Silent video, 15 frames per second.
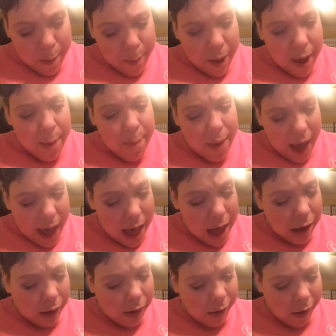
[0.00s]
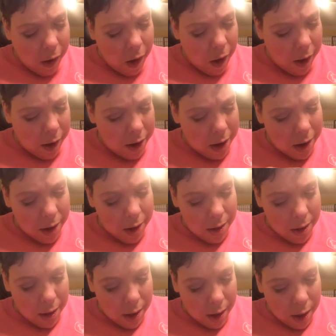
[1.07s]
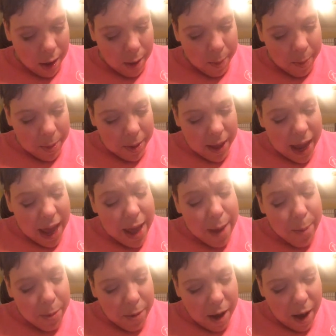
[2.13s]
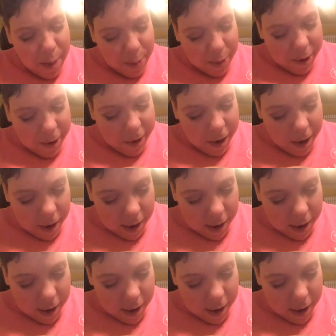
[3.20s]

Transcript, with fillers: by MAC called Play It Proper.